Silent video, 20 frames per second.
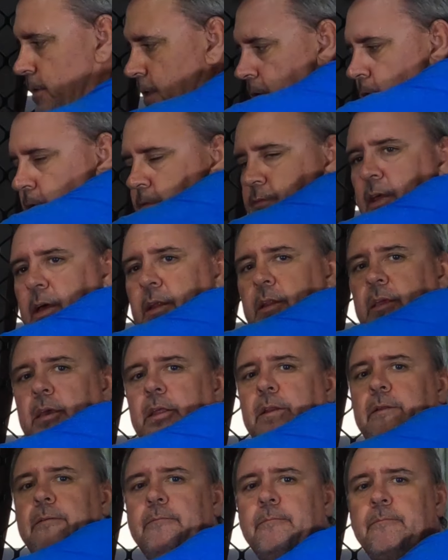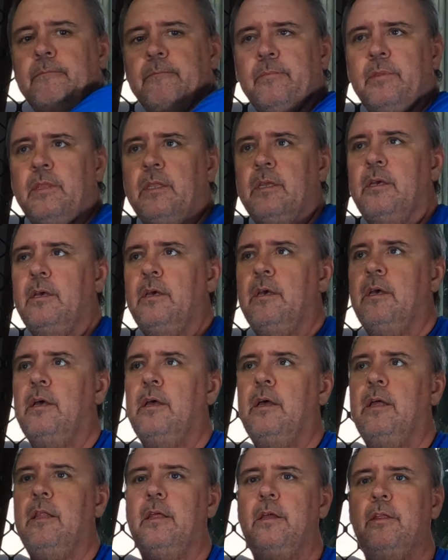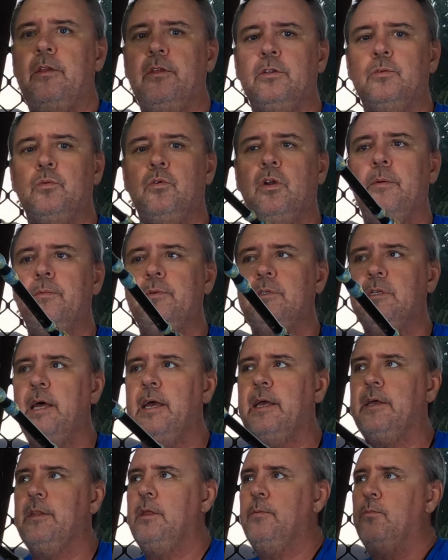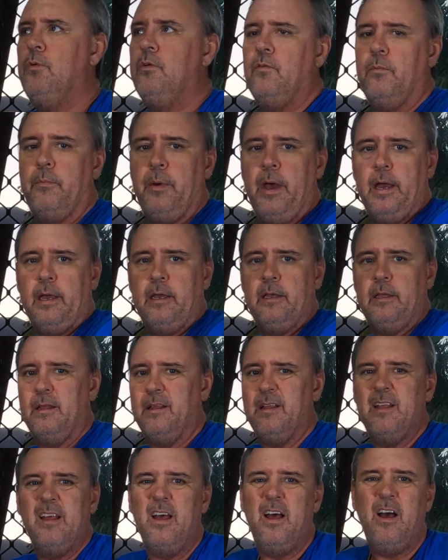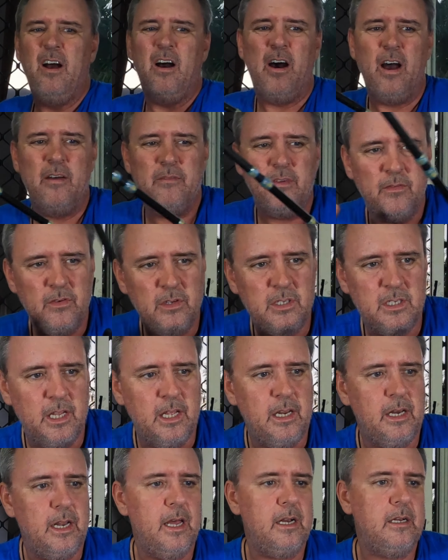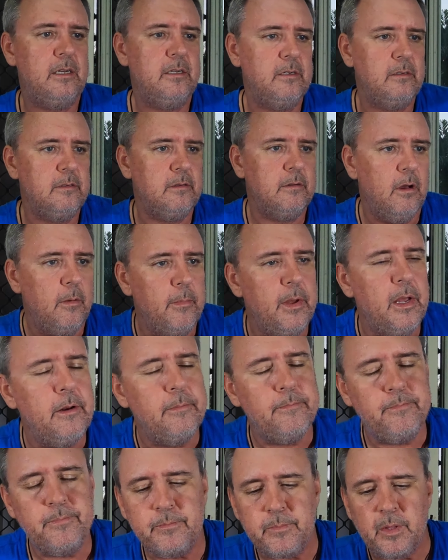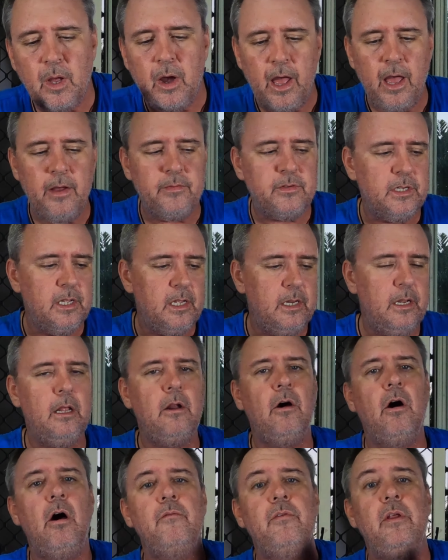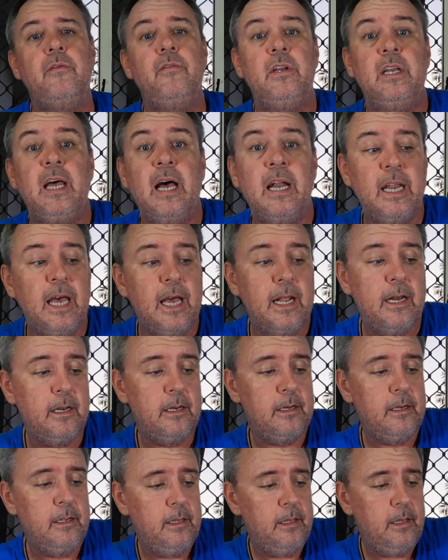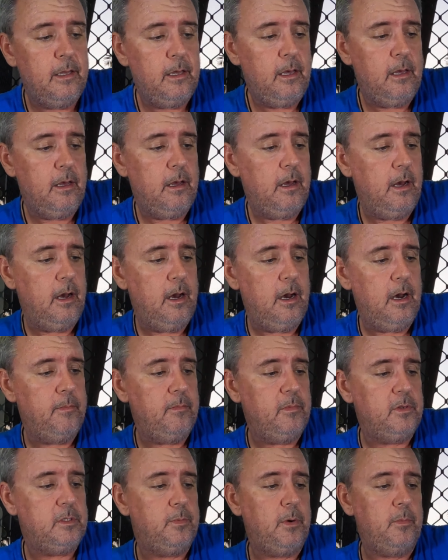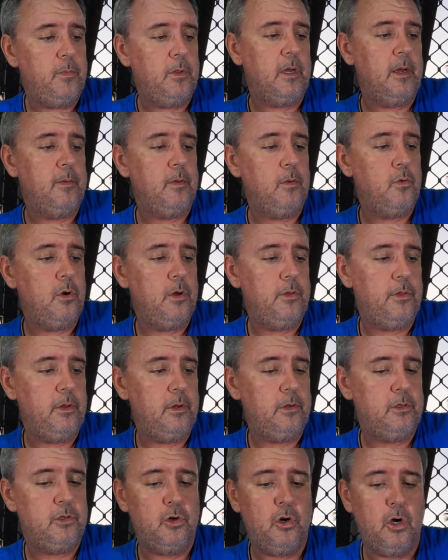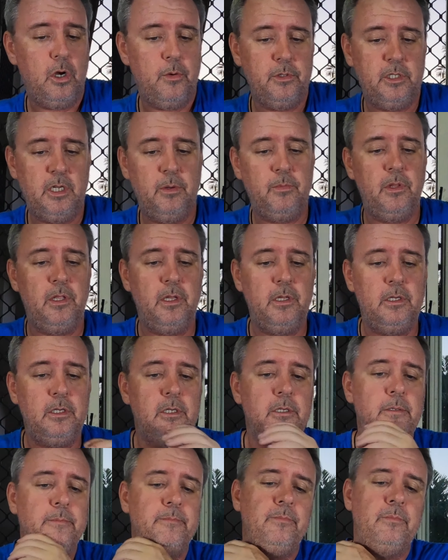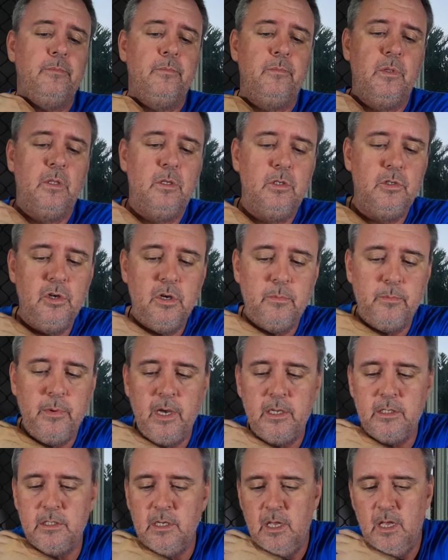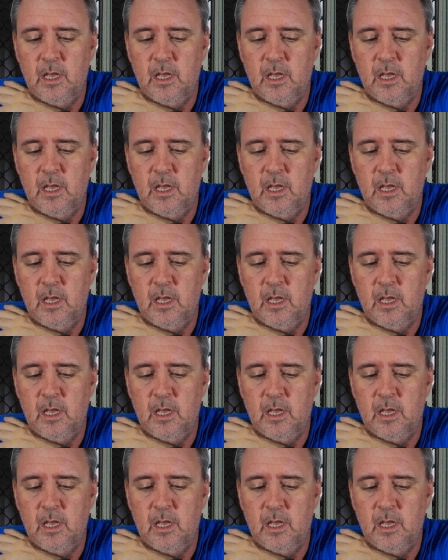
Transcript: dive down again. And you just wind up your slack and then move it back. I've never seen that. I mean, I have seen that, I've never done that. It's probably going to be worth a try with some of these jerkbaits.